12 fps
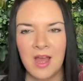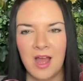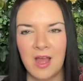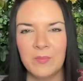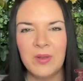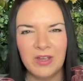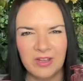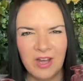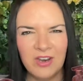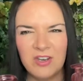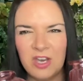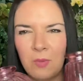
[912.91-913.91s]
But I
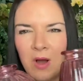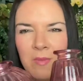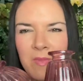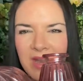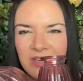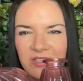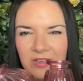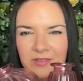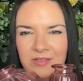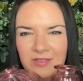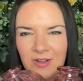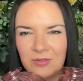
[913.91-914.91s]
kind of knew what I meant. I
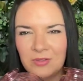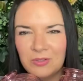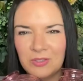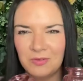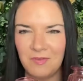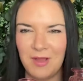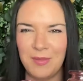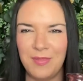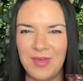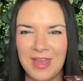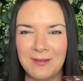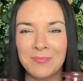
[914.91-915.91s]
was onto the right
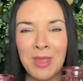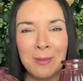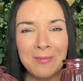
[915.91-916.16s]
thing.